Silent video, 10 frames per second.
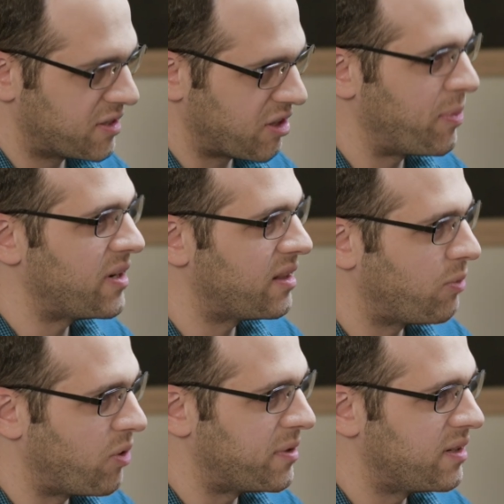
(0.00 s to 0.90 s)
serpent and the
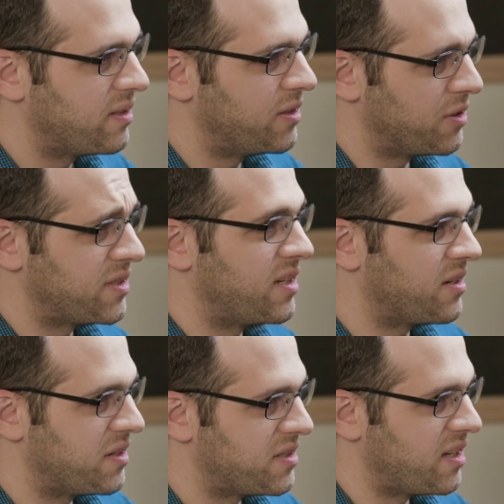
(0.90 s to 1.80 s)
woman, your seed
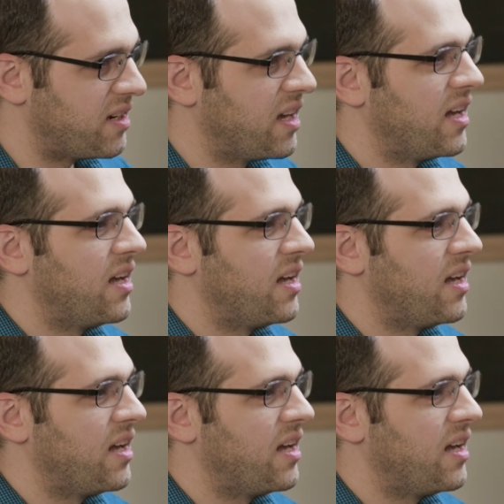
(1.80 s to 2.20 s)
and her seed,